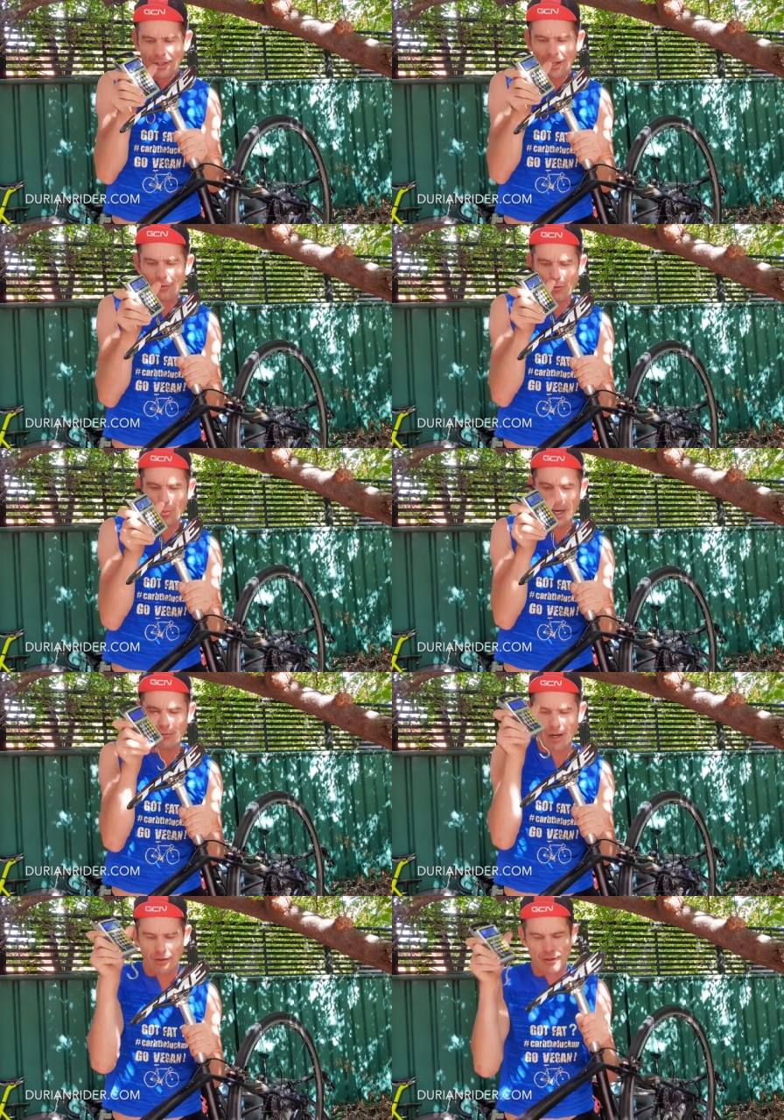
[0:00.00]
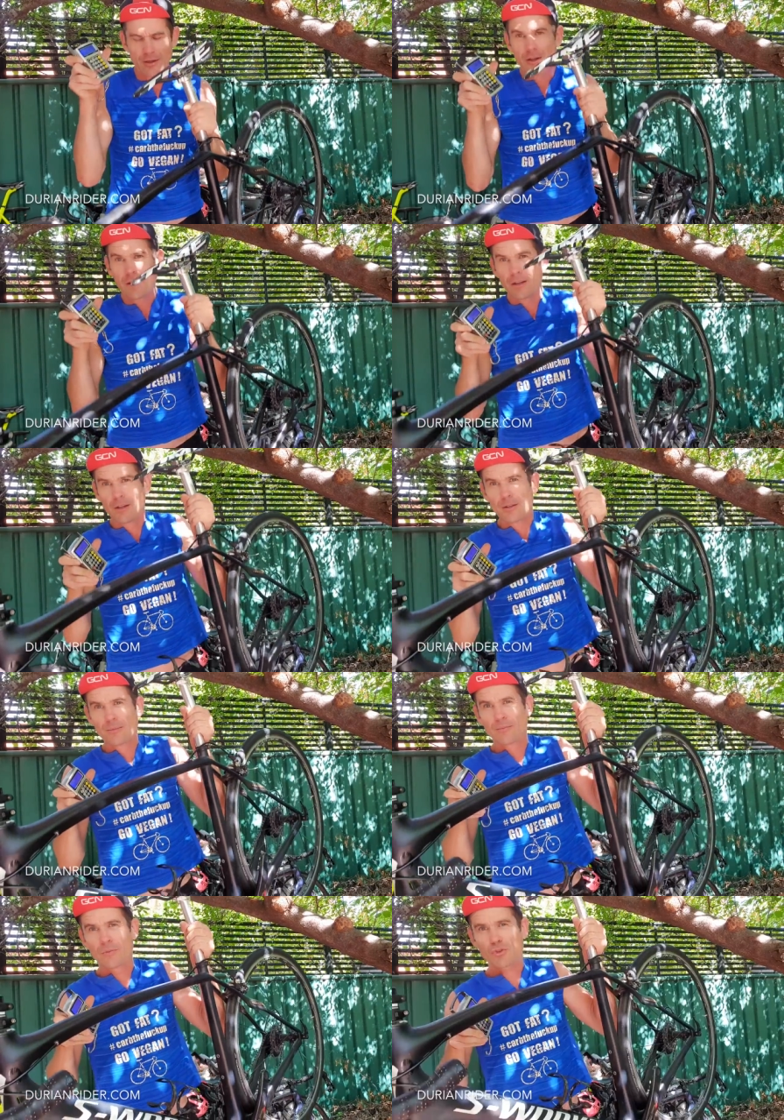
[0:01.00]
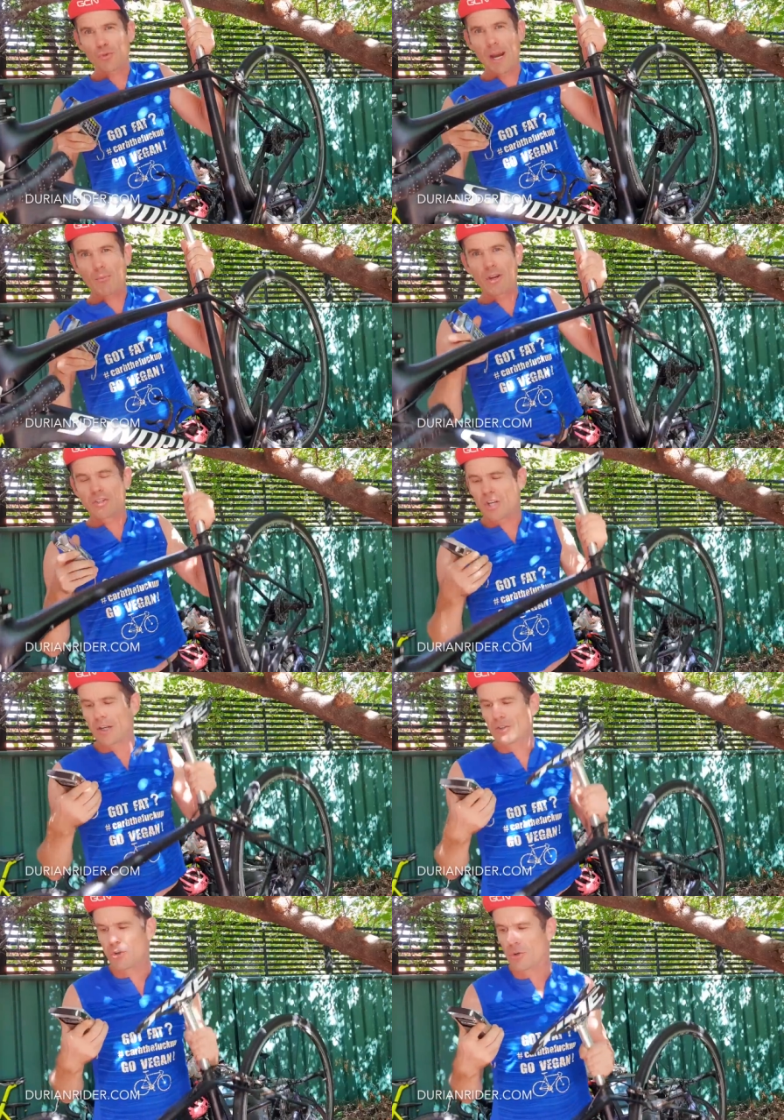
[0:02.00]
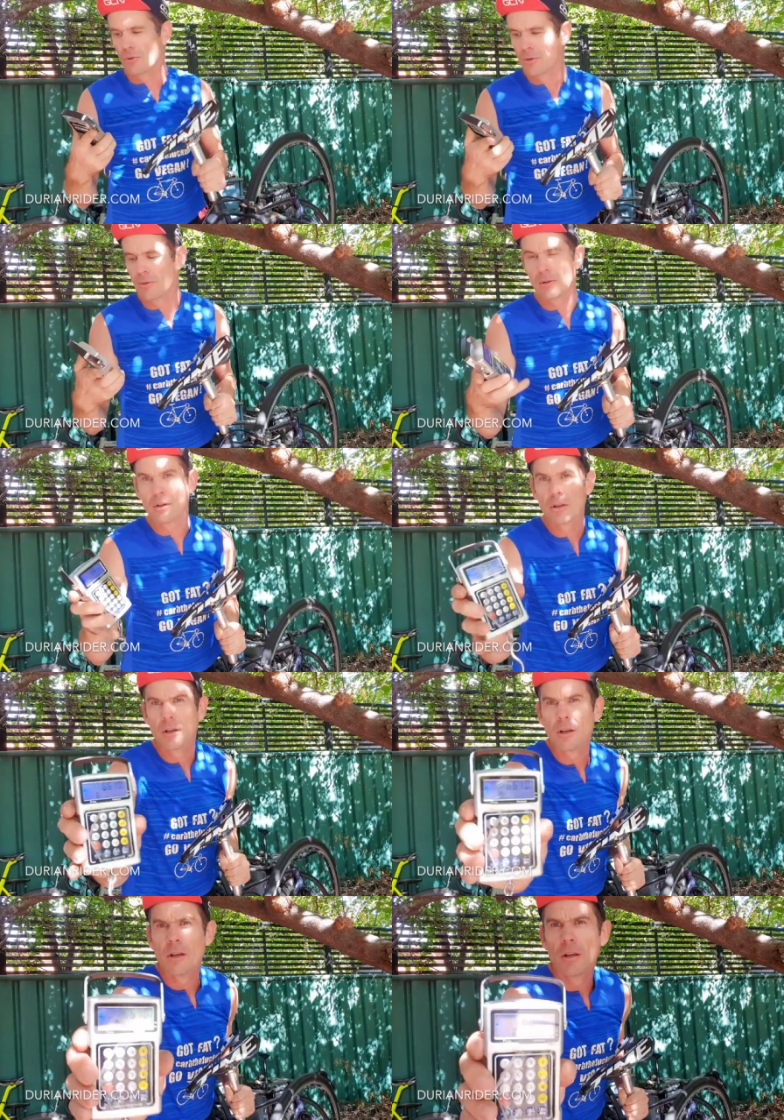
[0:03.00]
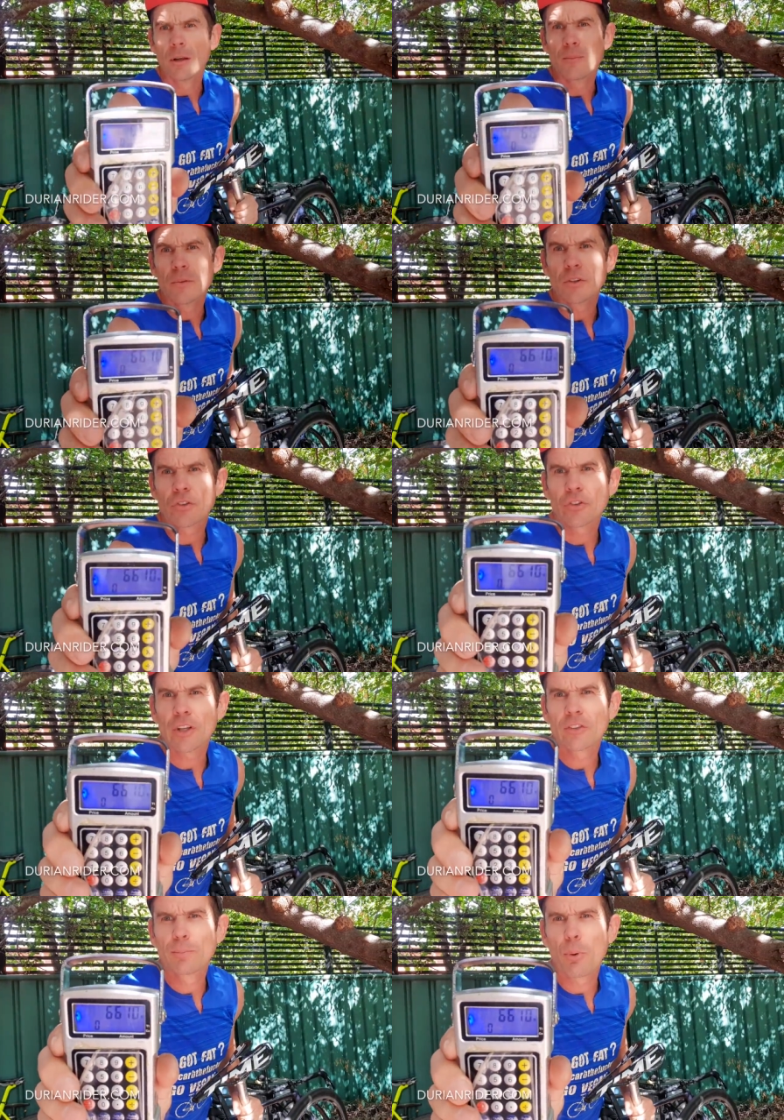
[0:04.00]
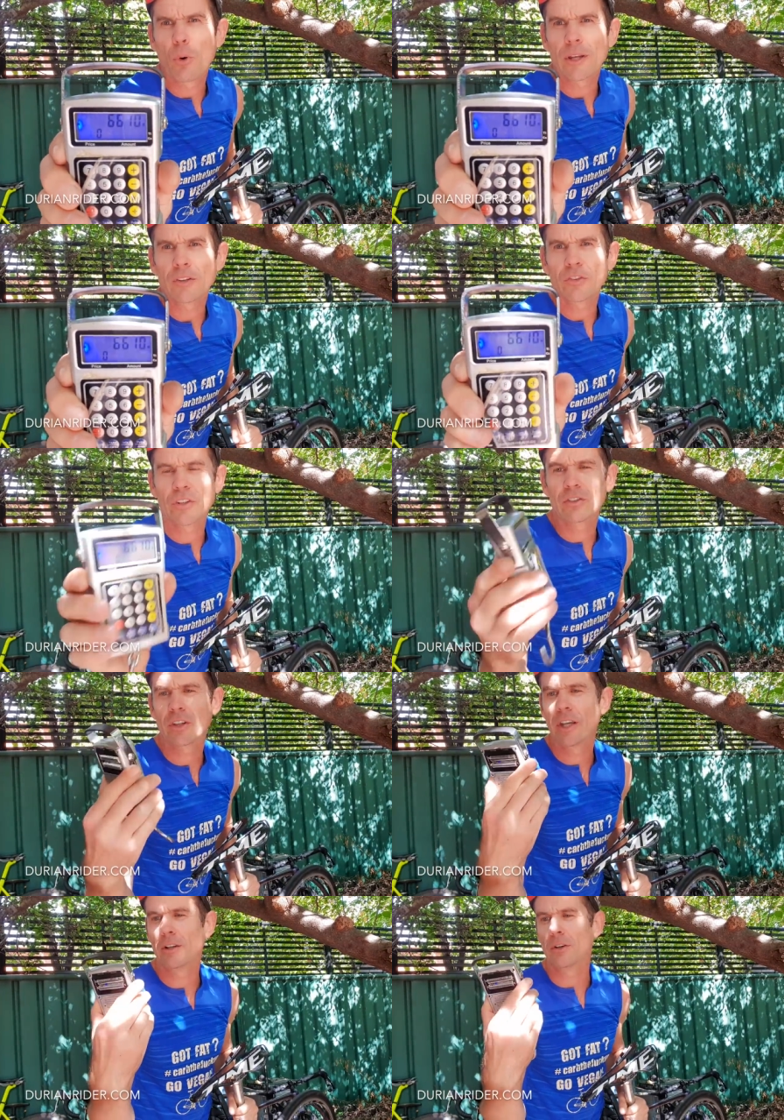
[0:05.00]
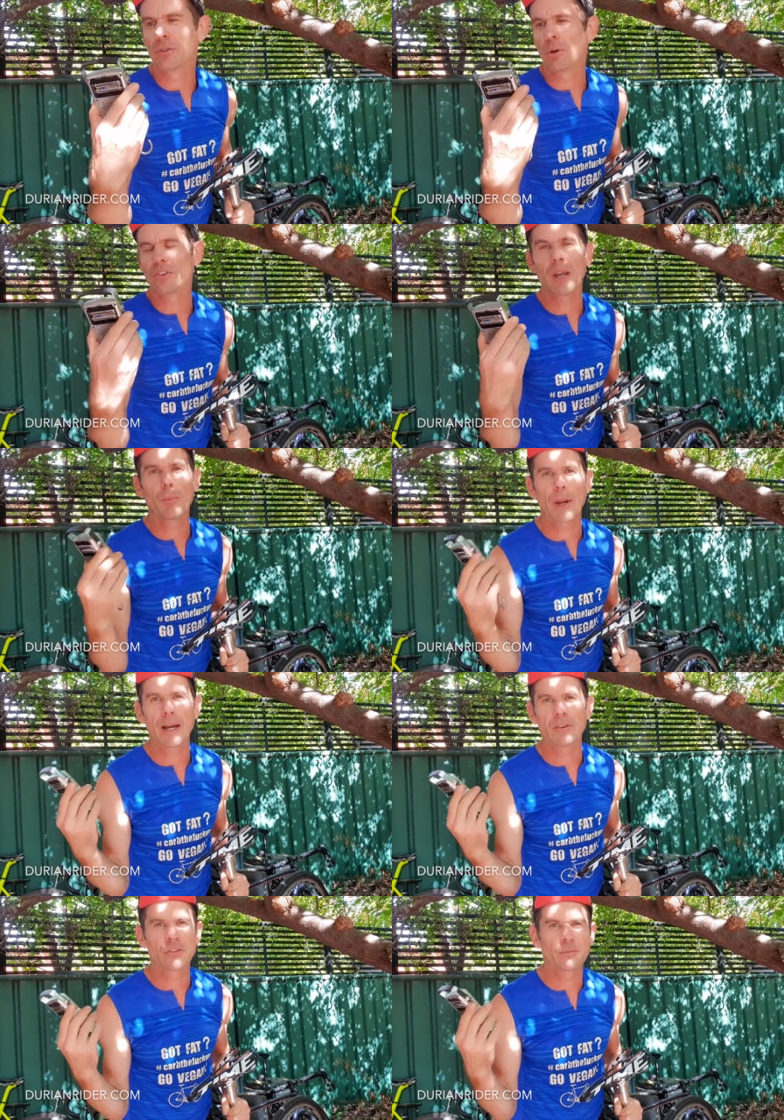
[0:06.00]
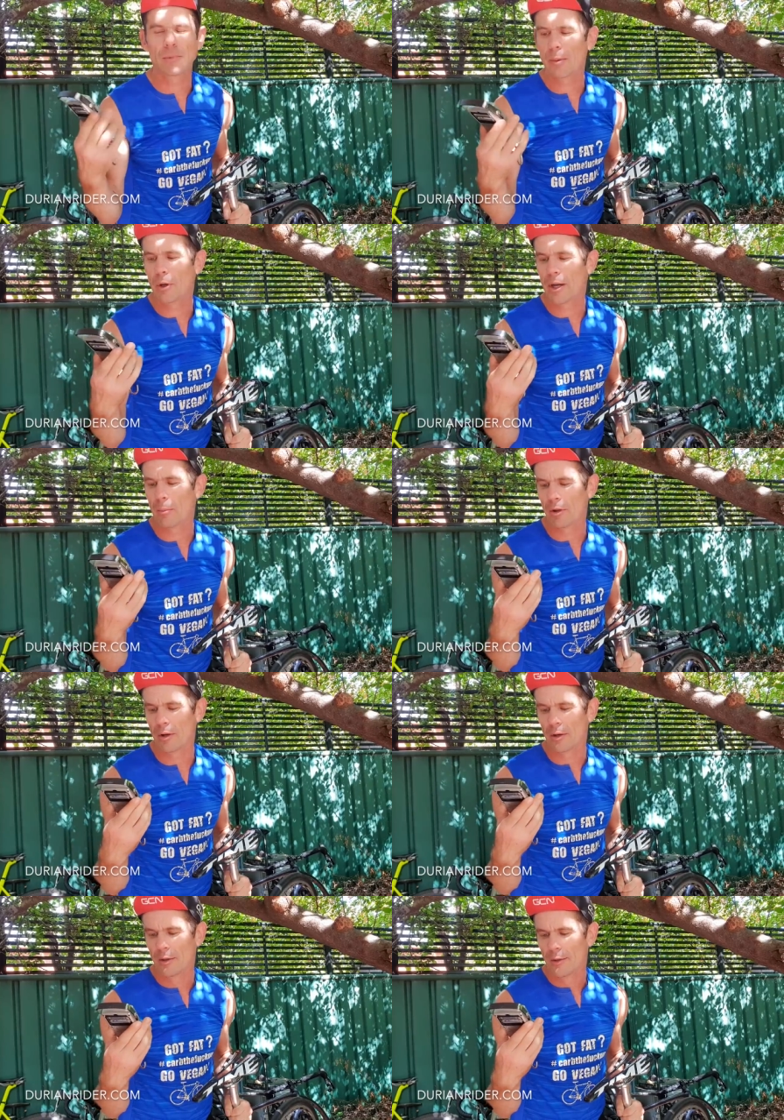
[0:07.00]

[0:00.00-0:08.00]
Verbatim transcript: Everybody, rather, SRAM Red Gen 2, 6.6 kilos. What's that in pounds? Let me know down below.